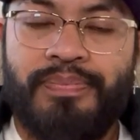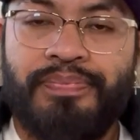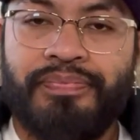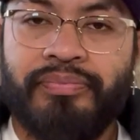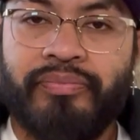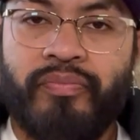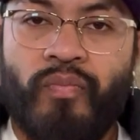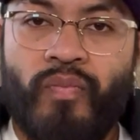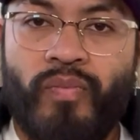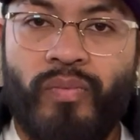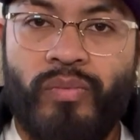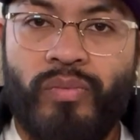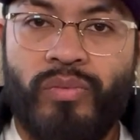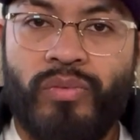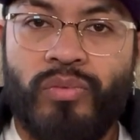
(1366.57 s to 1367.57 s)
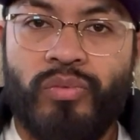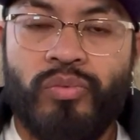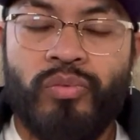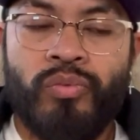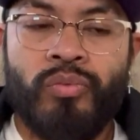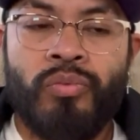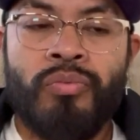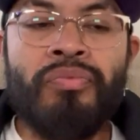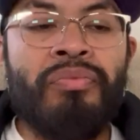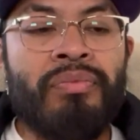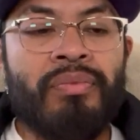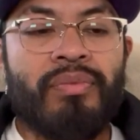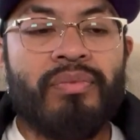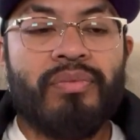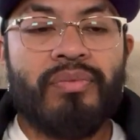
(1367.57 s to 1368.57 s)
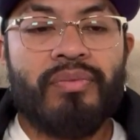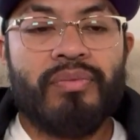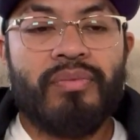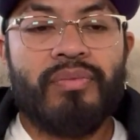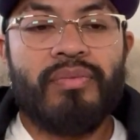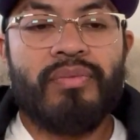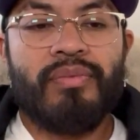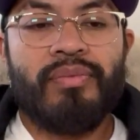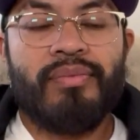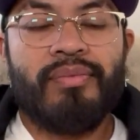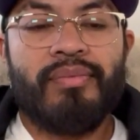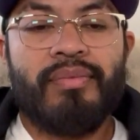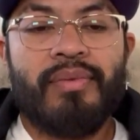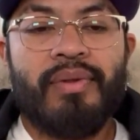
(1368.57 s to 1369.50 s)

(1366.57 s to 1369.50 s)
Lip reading: (silence)